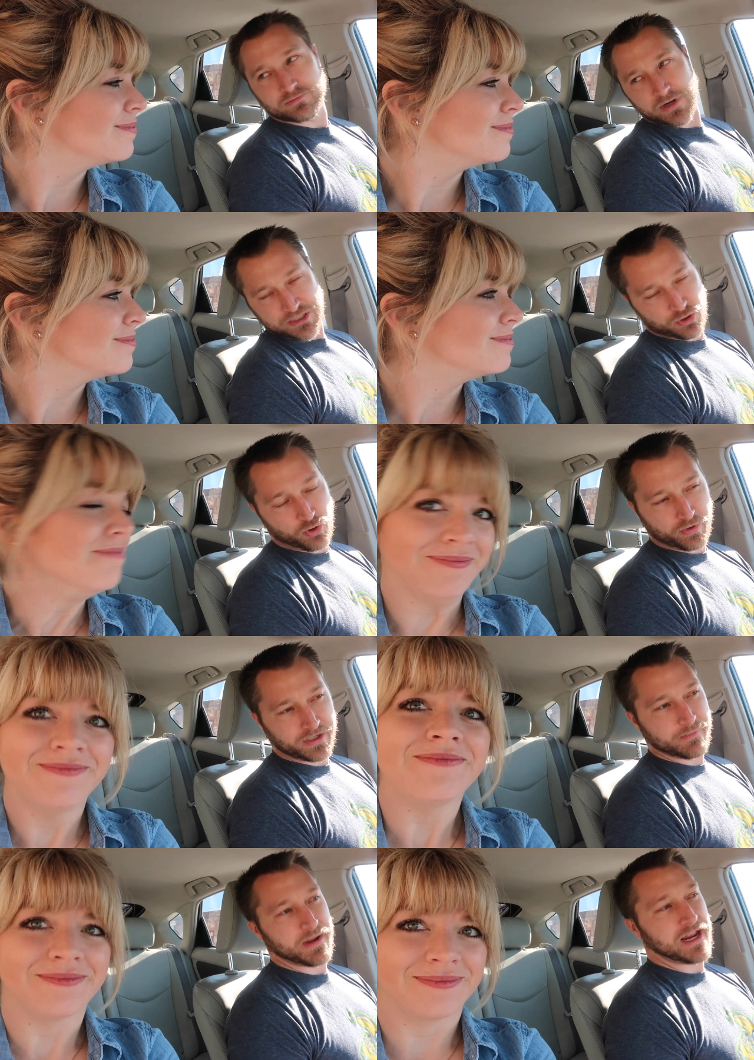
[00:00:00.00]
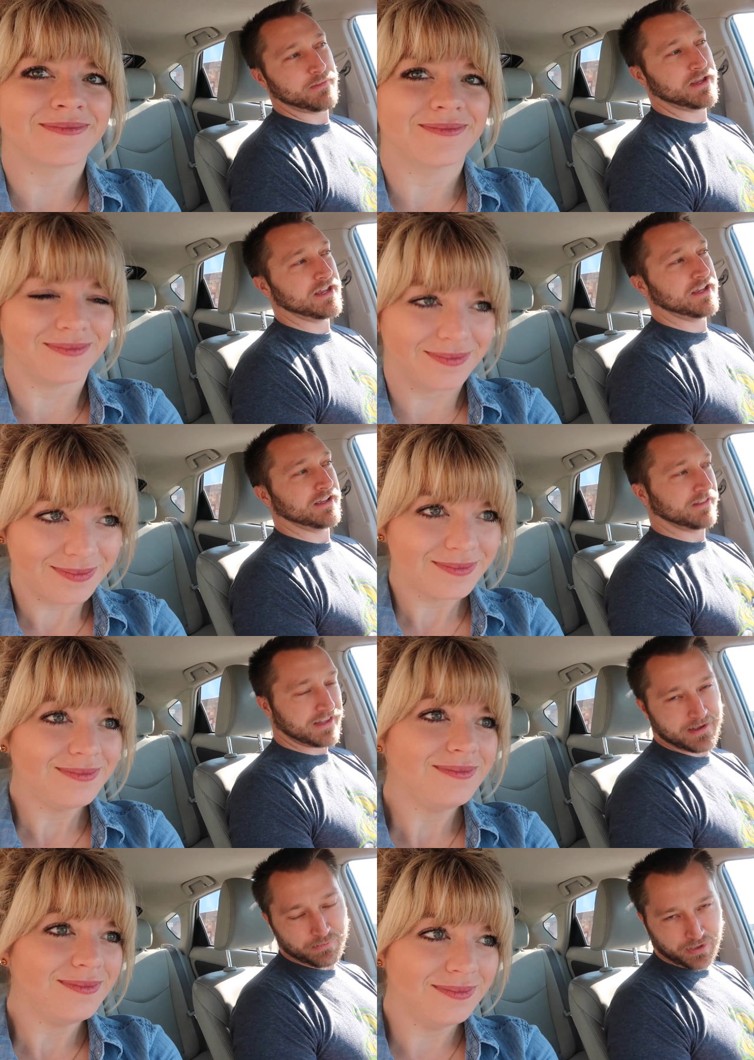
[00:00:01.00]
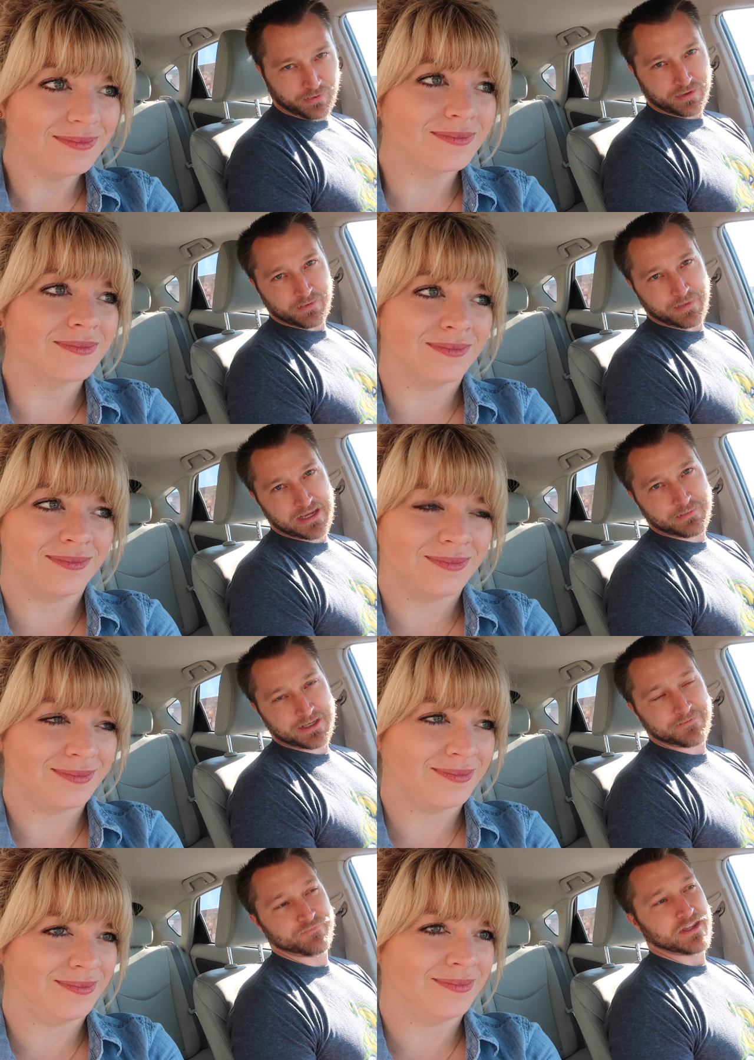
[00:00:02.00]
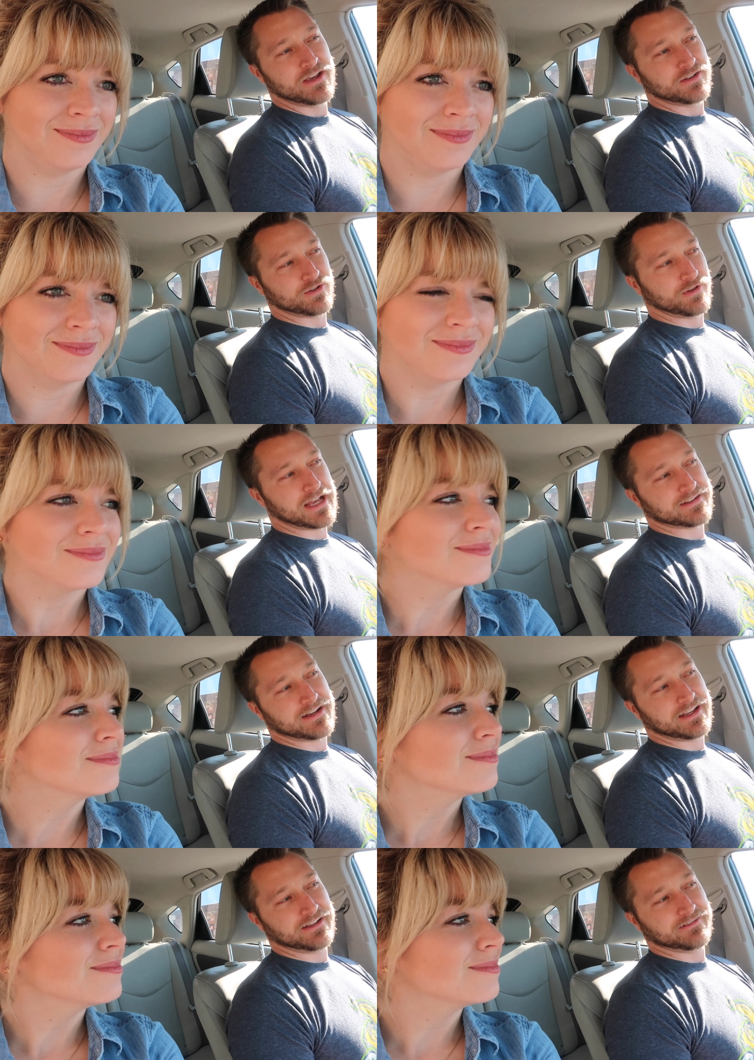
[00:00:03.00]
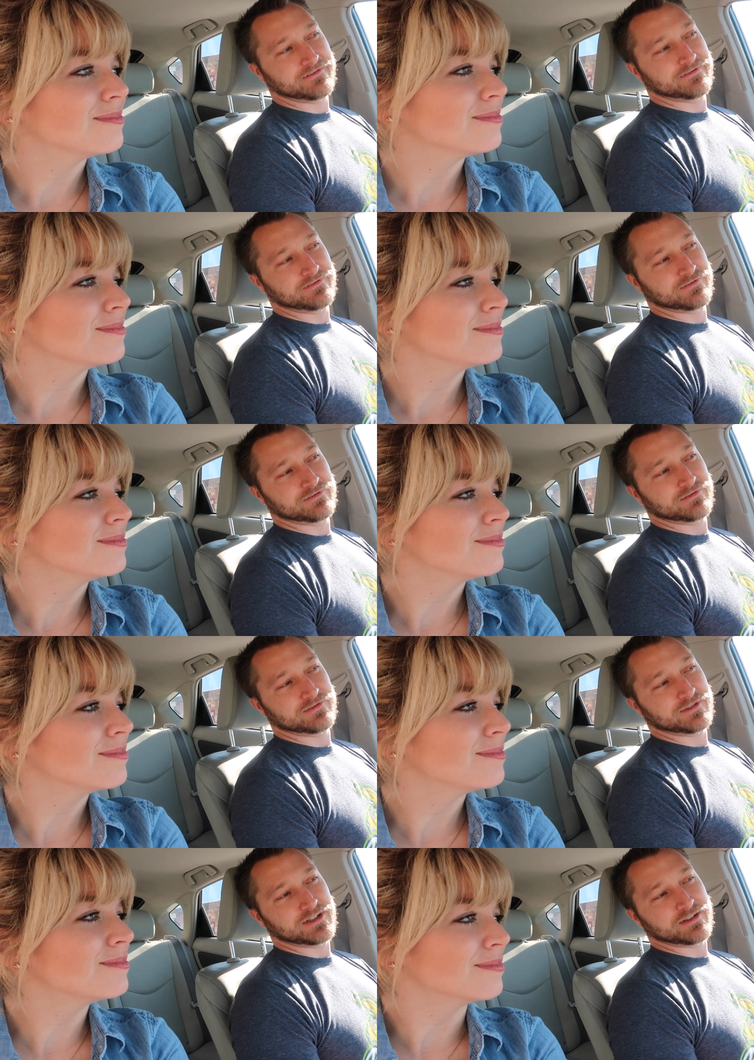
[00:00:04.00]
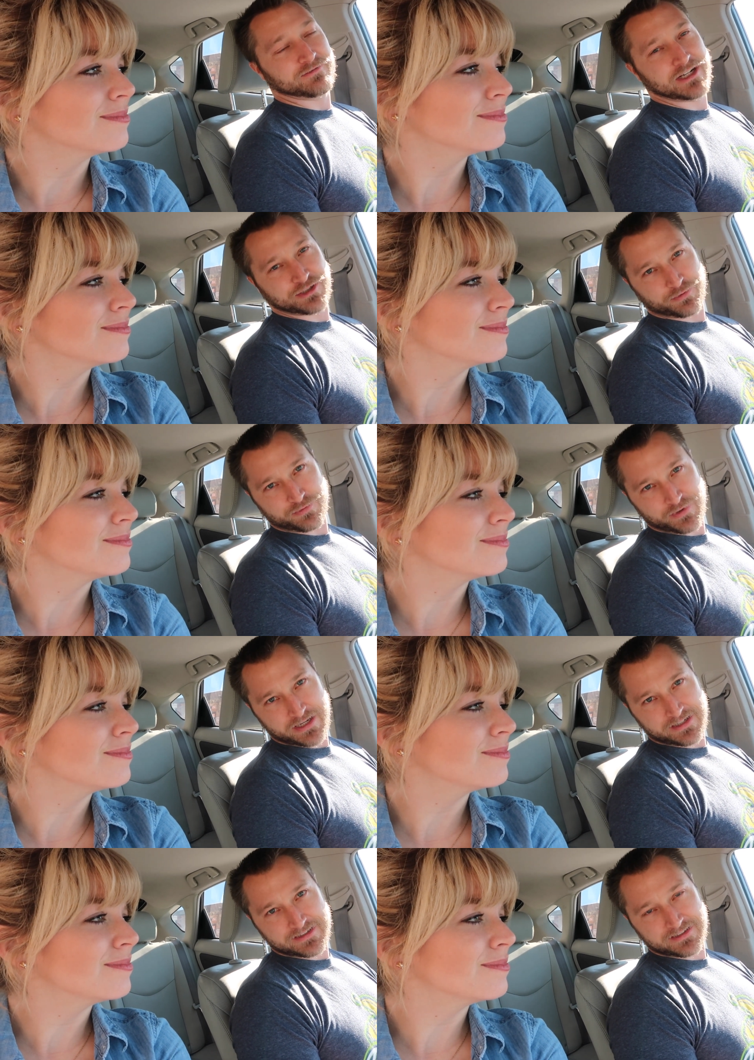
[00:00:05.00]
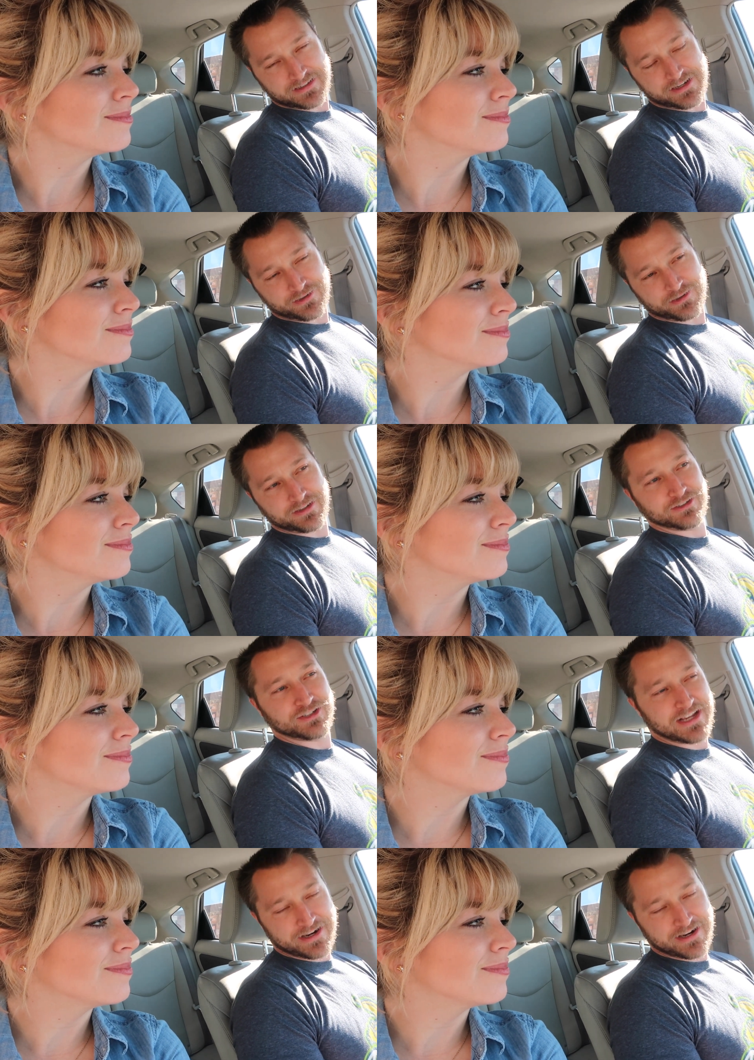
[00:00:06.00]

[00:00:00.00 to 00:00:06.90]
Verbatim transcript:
Speaker 1: Rachel holding a baby and them playing with the baby. So last night, Rachel was reading to Lyndall and she